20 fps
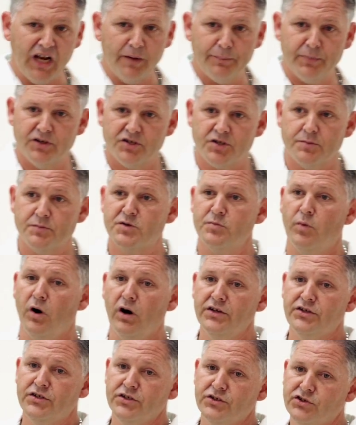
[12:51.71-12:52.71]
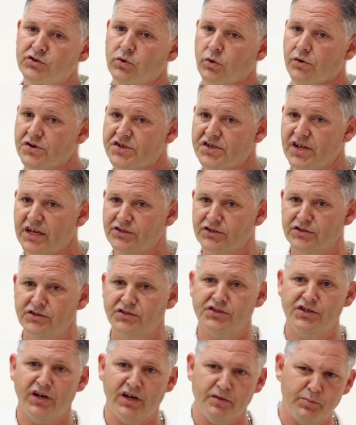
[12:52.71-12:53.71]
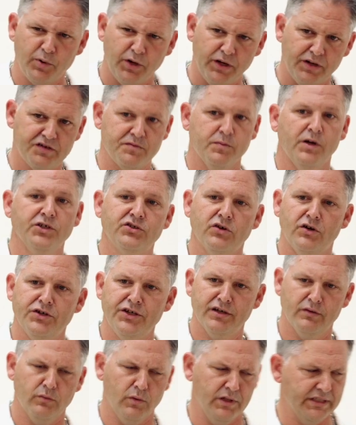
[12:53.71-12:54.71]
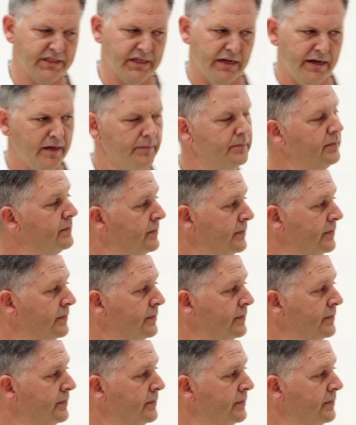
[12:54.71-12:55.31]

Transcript: it up into shorter sessions so you're not putting as much on you at one time.